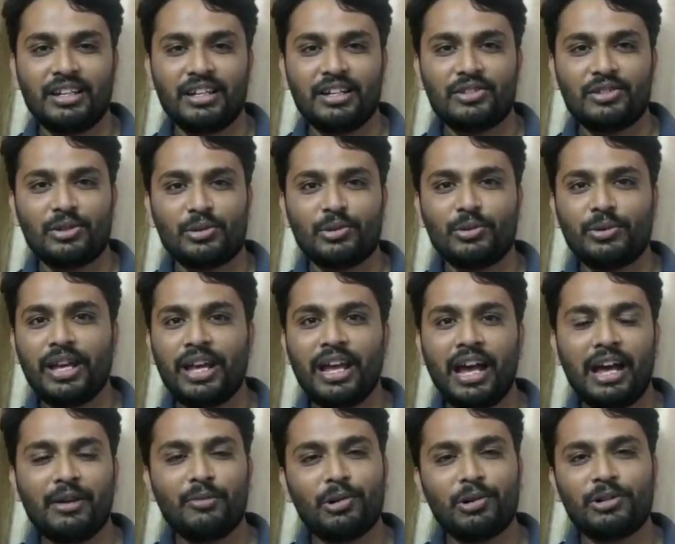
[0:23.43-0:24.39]
So today
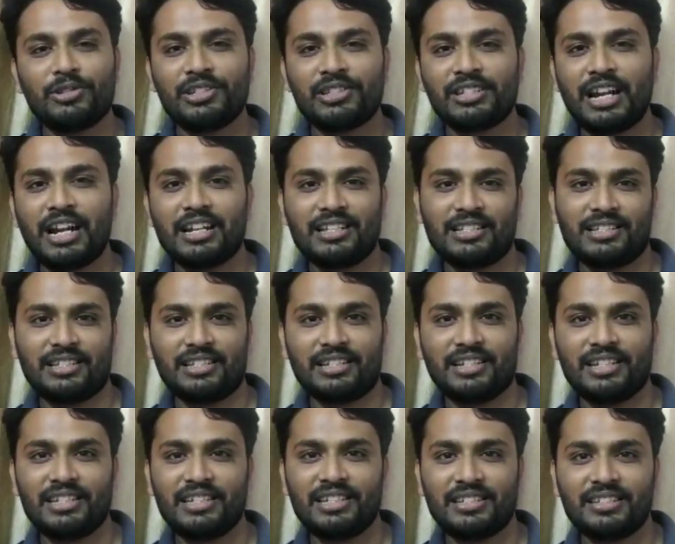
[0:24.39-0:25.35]
I want to start a
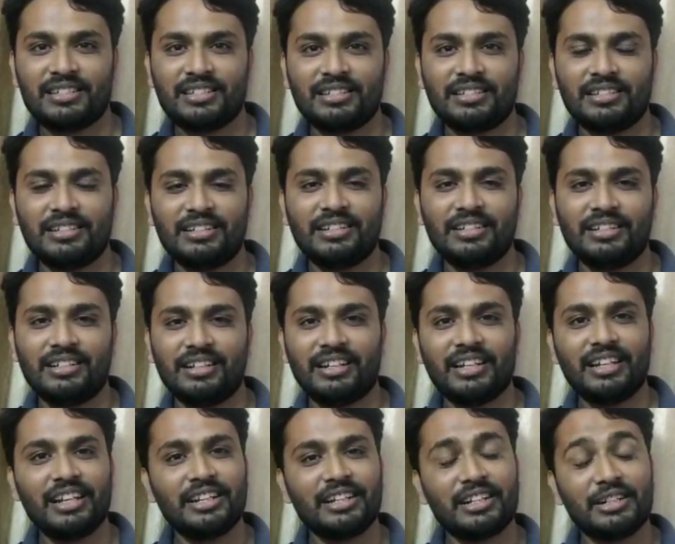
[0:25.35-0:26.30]
series
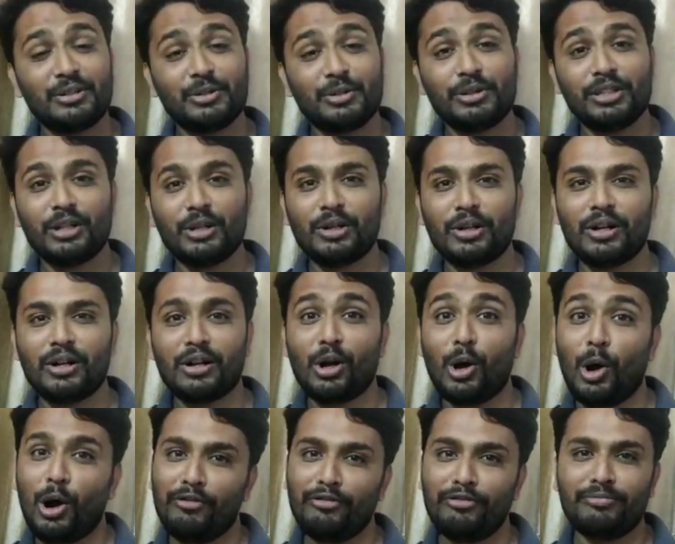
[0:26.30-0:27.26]
related to the
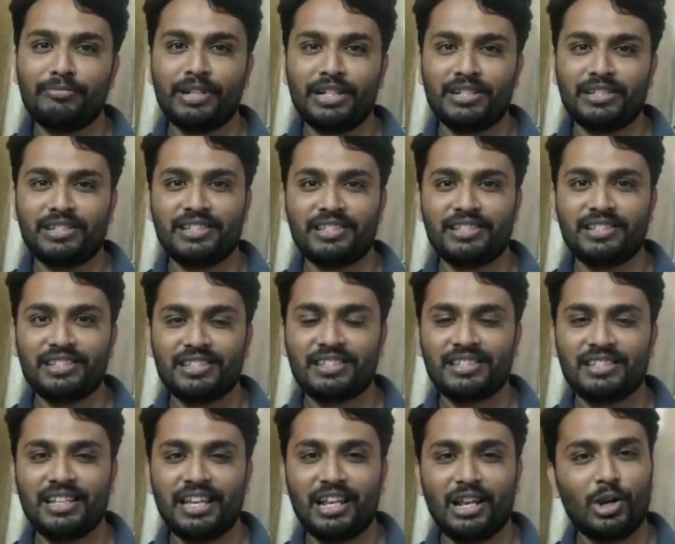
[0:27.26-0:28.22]
cough
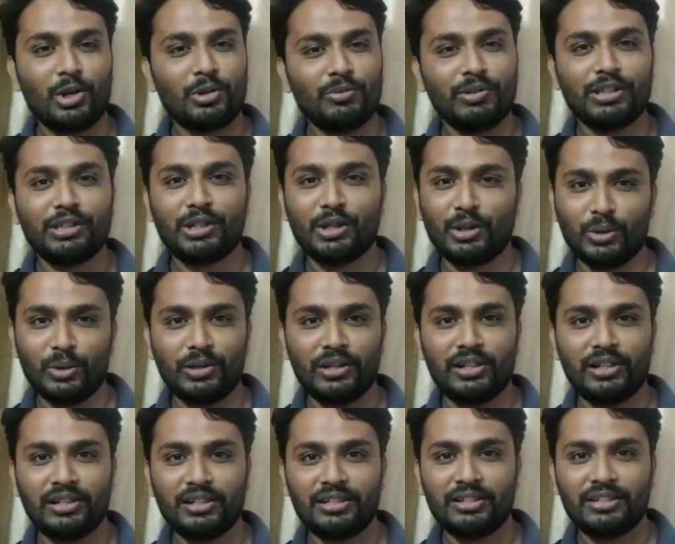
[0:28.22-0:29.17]
medicines along with cold.
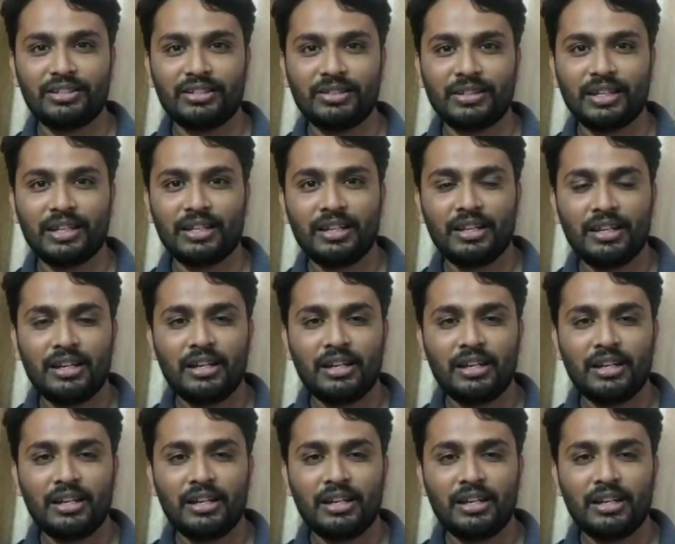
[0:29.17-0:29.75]
Okay.